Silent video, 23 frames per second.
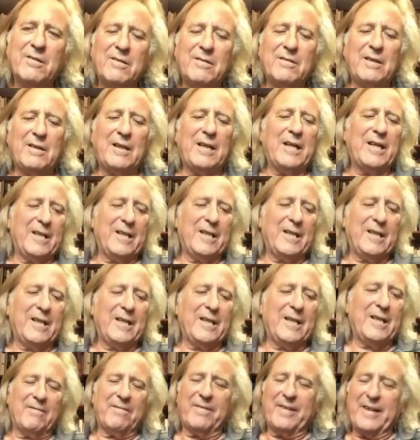
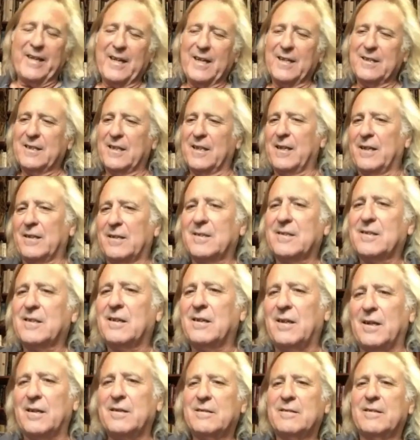I've had that
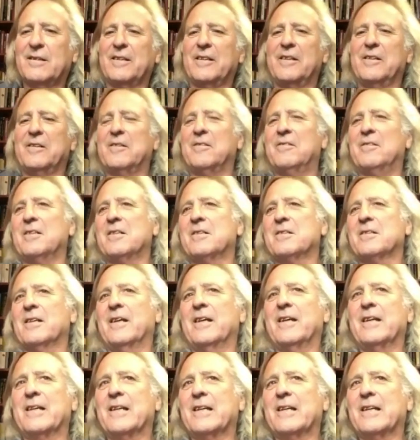thought. It's like